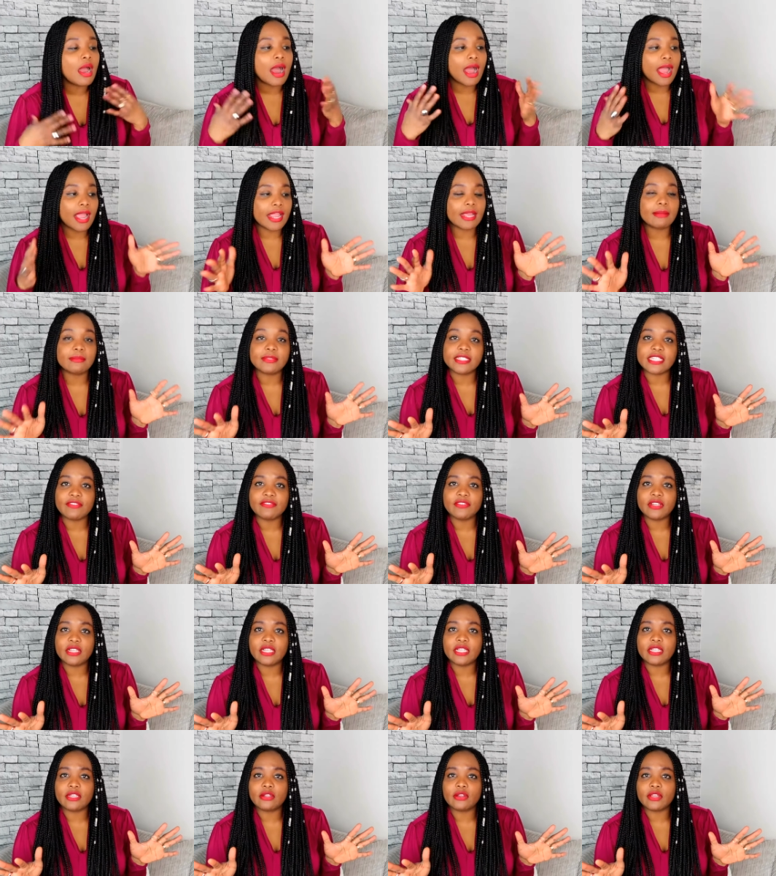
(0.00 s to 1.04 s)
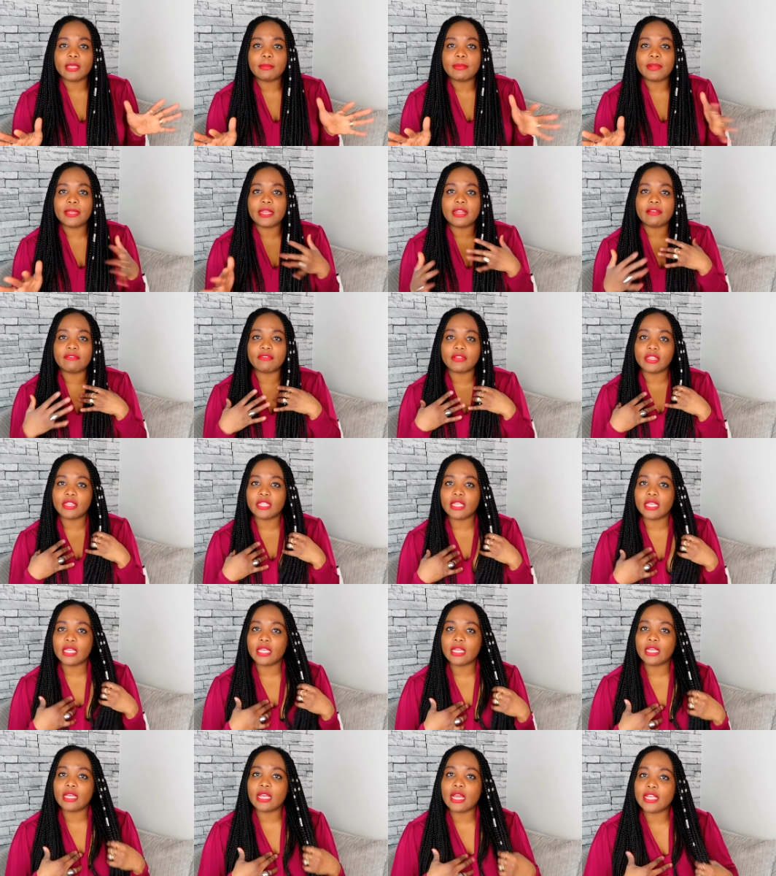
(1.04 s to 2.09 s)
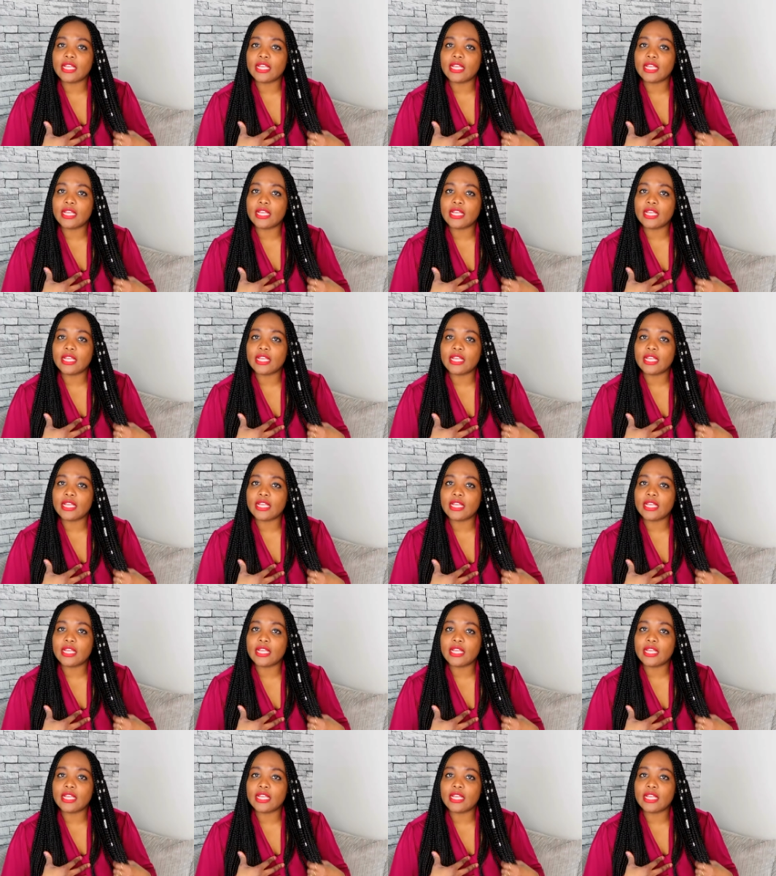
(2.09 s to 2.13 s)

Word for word: I am definitely not keeping everything.